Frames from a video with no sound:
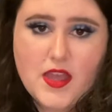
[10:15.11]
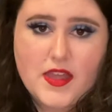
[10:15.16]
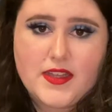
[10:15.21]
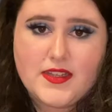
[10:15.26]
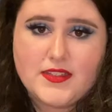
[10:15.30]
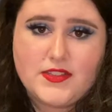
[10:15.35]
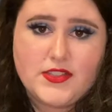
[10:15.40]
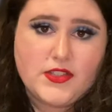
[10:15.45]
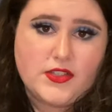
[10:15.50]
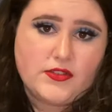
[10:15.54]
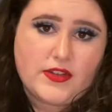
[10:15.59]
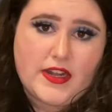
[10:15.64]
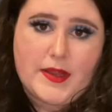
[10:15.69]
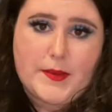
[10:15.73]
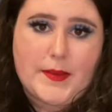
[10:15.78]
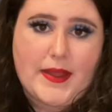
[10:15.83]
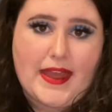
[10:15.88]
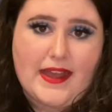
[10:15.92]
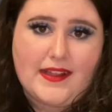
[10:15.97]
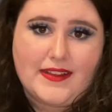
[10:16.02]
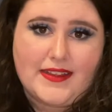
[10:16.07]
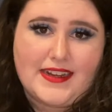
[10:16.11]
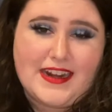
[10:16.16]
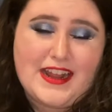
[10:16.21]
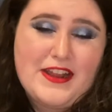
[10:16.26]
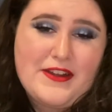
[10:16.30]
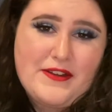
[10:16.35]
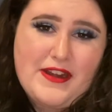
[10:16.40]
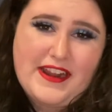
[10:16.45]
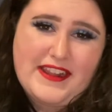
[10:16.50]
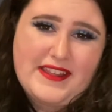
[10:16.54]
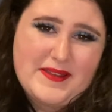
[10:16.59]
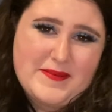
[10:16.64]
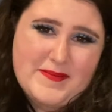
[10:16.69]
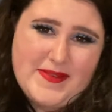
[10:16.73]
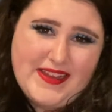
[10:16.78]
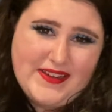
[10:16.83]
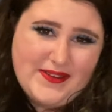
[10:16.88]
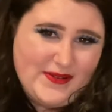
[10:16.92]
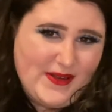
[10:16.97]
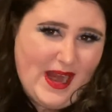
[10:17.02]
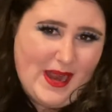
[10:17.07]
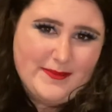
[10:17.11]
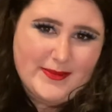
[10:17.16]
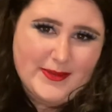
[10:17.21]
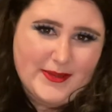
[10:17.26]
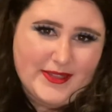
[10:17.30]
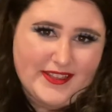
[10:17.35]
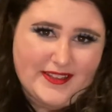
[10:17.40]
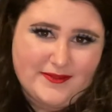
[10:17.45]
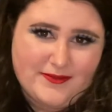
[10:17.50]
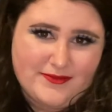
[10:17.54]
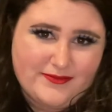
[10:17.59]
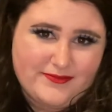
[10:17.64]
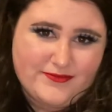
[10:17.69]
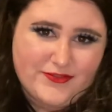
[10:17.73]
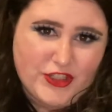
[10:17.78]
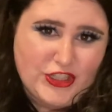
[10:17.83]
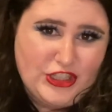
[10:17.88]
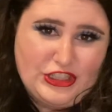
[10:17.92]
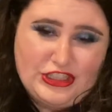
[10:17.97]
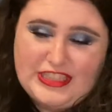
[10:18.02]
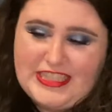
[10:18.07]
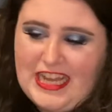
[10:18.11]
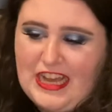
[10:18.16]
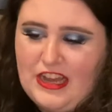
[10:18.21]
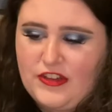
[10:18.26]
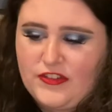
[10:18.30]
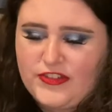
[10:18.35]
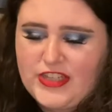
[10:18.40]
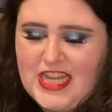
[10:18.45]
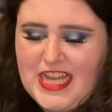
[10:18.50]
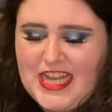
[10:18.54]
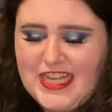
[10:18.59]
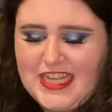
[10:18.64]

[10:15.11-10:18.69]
It's a great palette. I recommend grabbing it for yourself.